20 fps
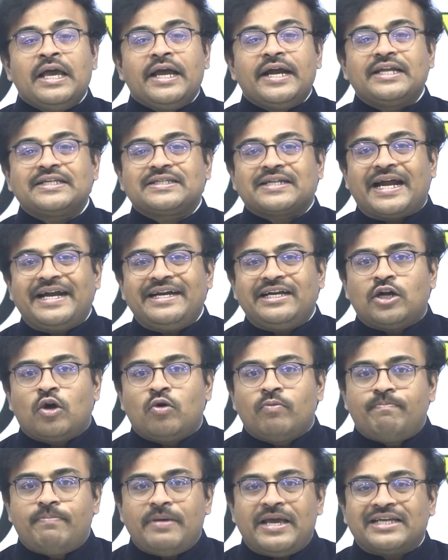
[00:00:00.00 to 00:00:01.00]
It is right
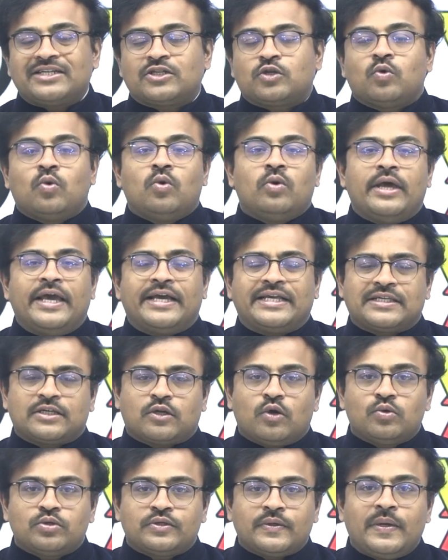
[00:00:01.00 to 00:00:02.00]
now based
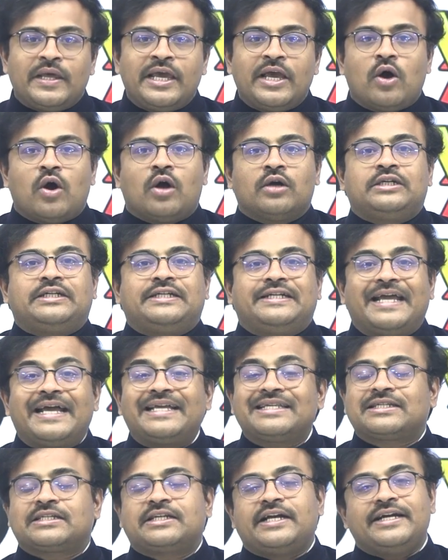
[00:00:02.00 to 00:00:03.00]
exclusively on text.